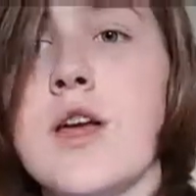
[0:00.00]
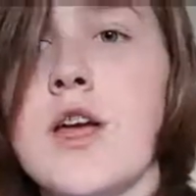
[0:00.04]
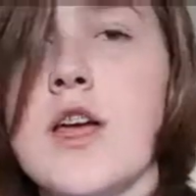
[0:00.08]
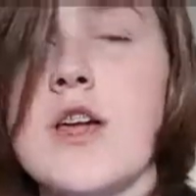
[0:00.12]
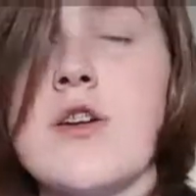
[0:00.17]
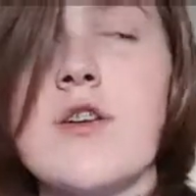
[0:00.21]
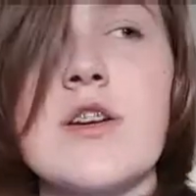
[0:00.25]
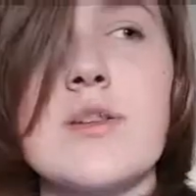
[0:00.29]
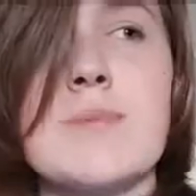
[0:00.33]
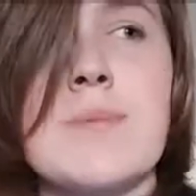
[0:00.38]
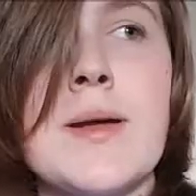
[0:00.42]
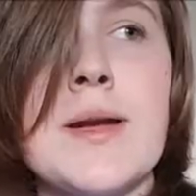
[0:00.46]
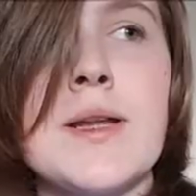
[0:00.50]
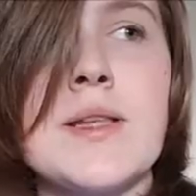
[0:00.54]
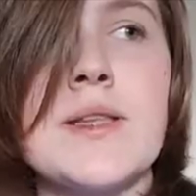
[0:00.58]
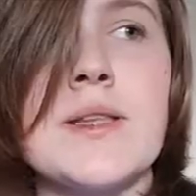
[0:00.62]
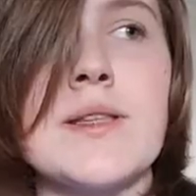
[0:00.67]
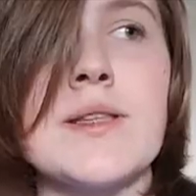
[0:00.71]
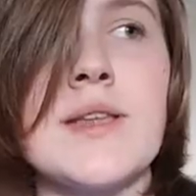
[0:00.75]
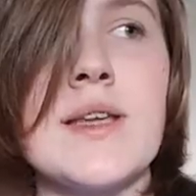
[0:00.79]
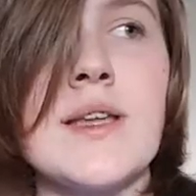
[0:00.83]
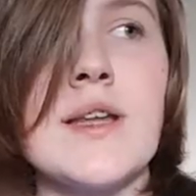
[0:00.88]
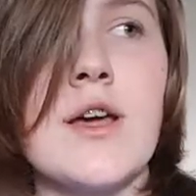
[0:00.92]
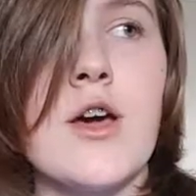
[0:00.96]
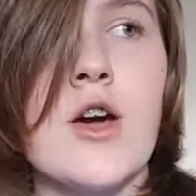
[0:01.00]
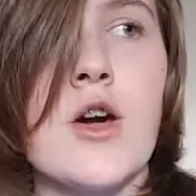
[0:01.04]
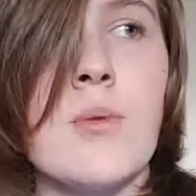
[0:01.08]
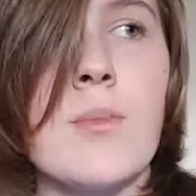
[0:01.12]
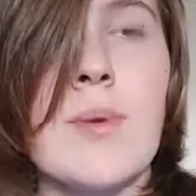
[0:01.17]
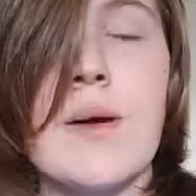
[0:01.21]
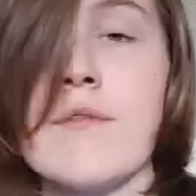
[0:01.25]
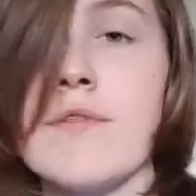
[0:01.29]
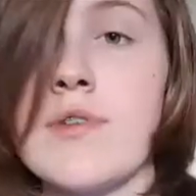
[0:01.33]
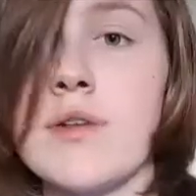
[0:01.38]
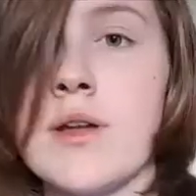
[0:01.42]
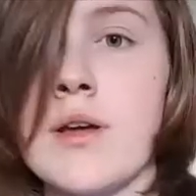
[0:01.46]
You're expected to sit at home
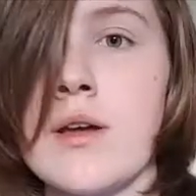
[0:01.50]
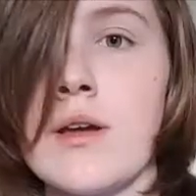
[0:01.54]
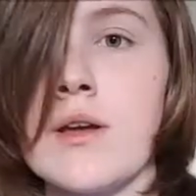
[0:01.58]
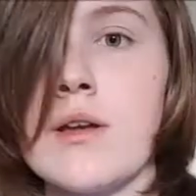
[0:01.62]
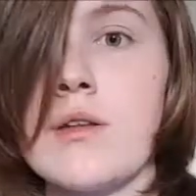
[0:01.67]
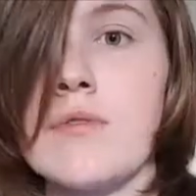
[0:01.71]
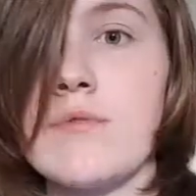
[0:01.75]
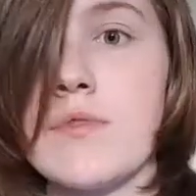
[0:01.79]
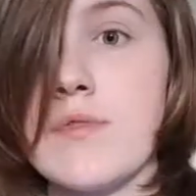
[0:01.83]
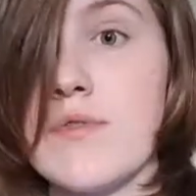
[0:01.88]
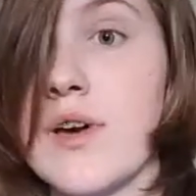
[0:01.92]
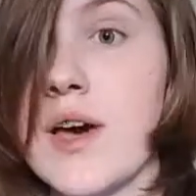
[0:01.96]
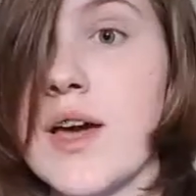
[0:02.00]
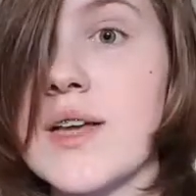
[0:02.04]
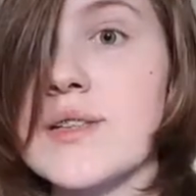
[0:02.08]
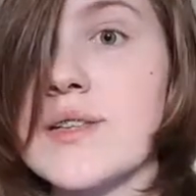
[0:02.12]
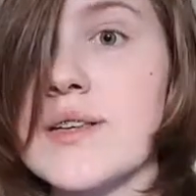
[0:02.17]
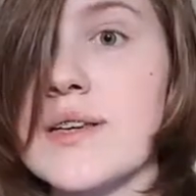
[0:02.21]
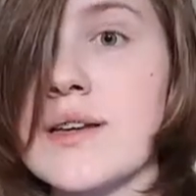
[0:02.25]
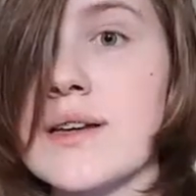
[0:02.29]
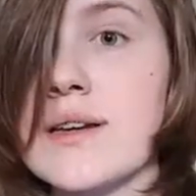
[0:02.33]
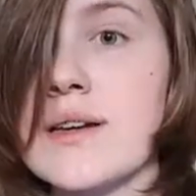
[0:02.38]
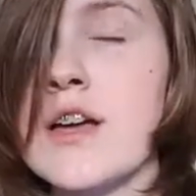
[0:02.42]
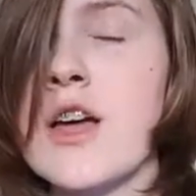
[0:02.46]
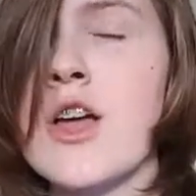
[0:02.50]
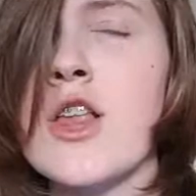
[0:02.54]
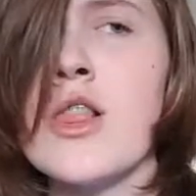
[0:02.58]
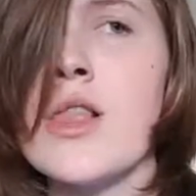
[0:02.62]
every night, revising,